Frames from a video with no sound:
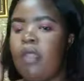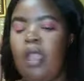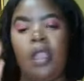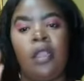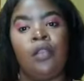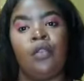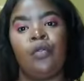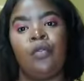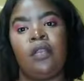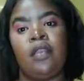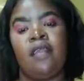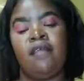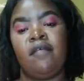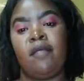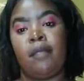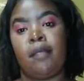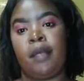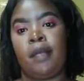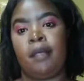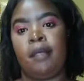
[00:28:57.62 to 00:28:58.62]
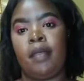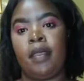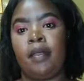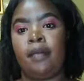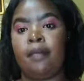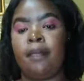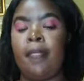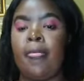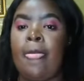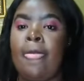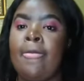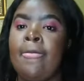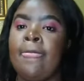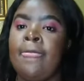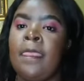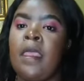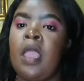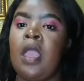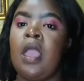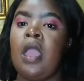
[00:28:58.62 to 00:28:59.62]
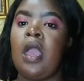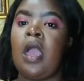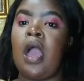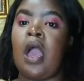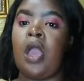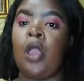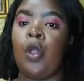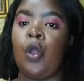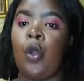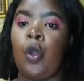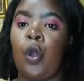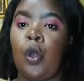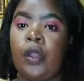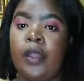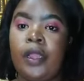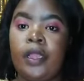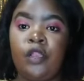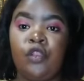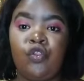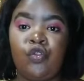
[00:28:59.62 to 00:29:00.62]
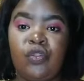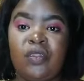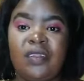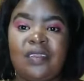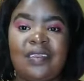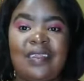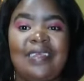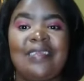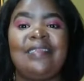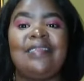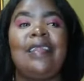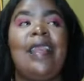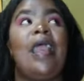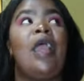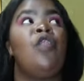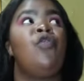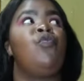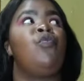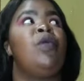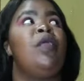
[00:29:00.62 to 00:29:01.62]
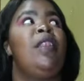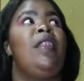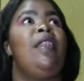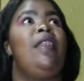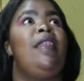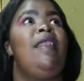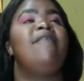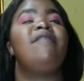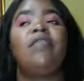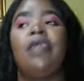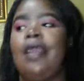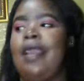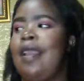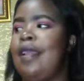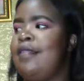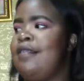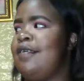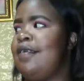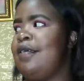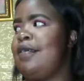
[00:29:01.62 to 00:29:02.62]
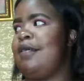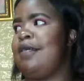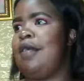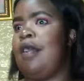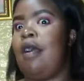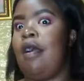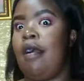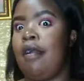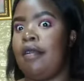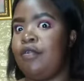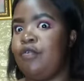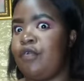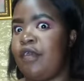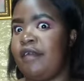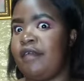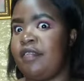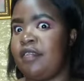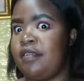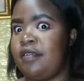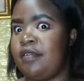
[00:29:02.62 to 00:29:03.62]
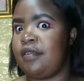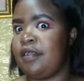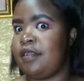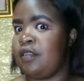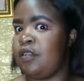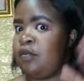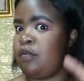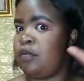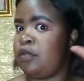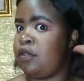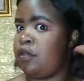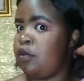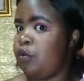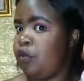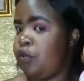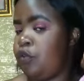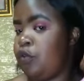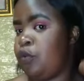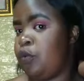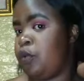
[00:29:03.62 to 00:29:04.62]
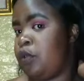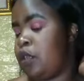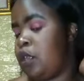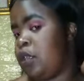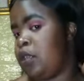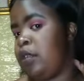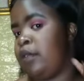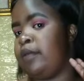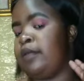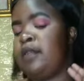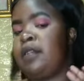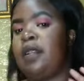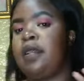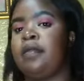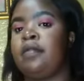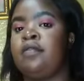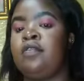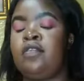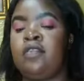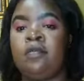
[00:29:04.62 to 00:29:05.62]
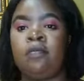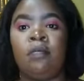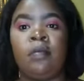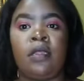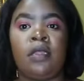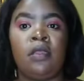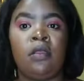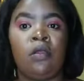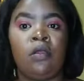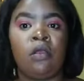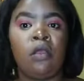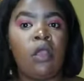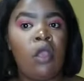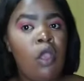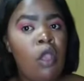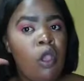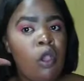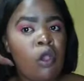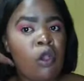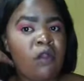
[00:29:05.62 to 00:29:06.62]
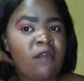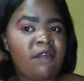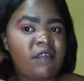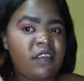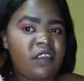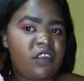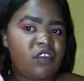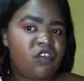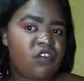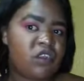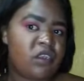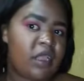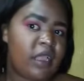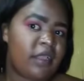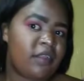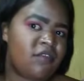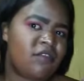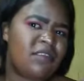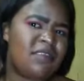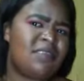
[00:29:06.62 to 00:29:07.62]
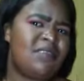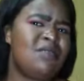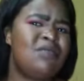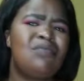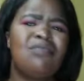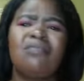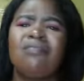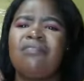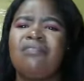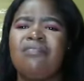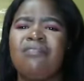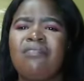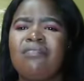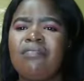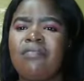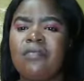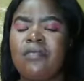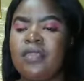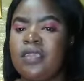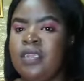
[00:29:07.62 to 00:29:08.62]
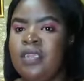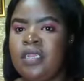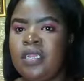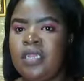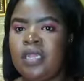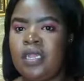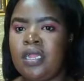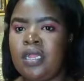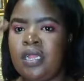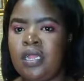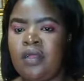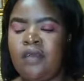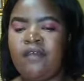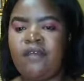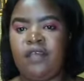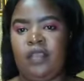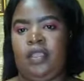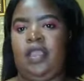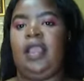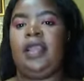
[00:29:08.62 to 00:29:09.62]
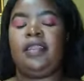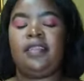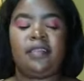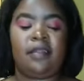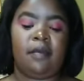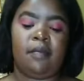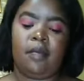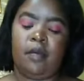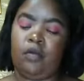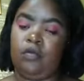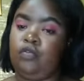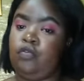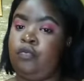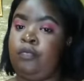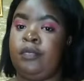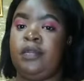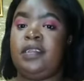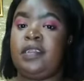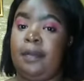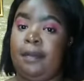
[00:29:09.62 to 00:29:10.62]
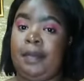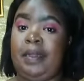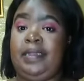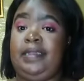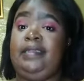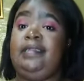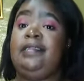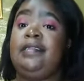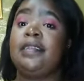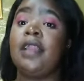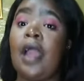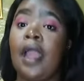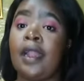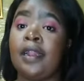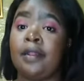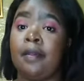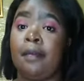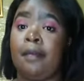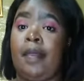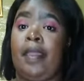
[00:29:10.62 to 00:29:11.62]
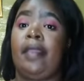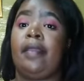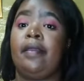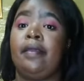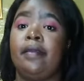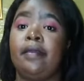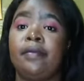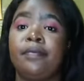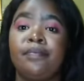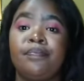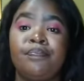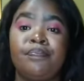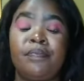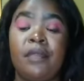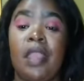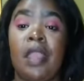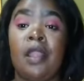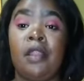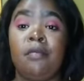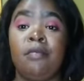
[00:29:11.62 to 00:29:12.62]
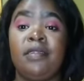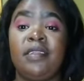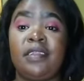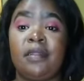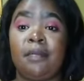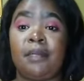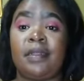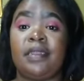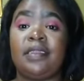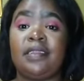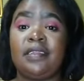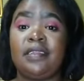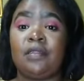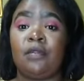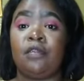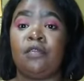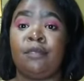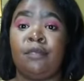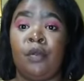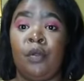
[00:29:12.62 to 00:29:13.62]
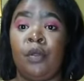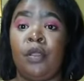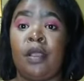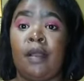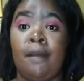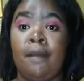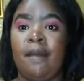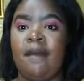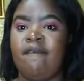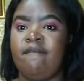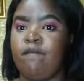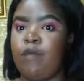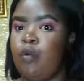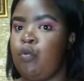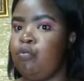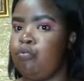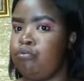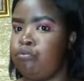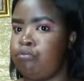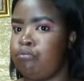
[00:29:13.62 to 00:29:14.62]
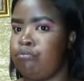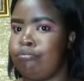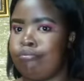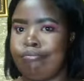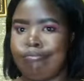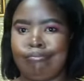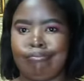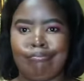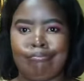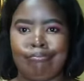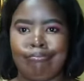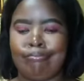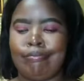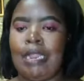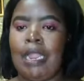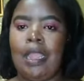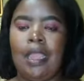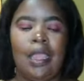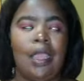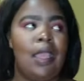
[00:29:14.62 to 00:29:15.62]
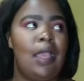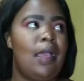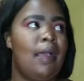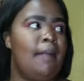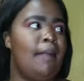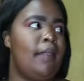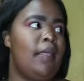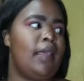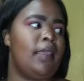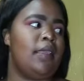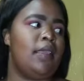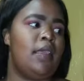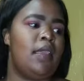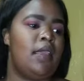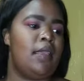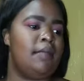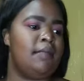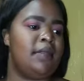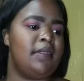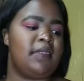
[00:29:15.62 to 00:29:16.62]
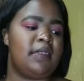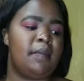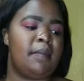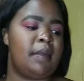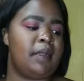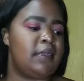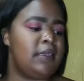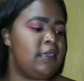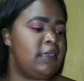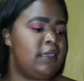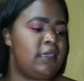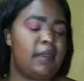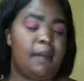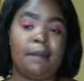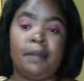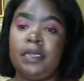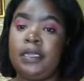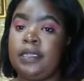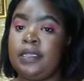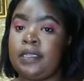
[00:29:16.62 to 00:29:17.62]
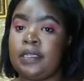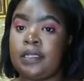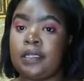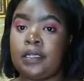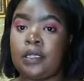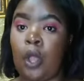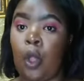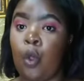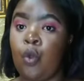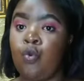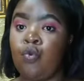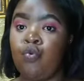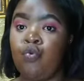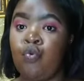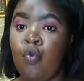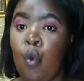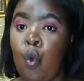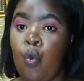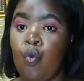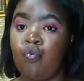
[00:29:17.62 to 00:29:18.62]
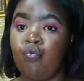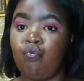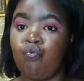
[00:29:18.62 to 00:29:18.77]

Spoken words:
It could never be me. I got into the taxi and we left. And the guy driving taxi was so cute. And I was like just making conversation. I just to forget about Mr. Batista at the back. And Mr. Batista was blowing up my phone. I'm like, yeah, Mr. Batista, please. No.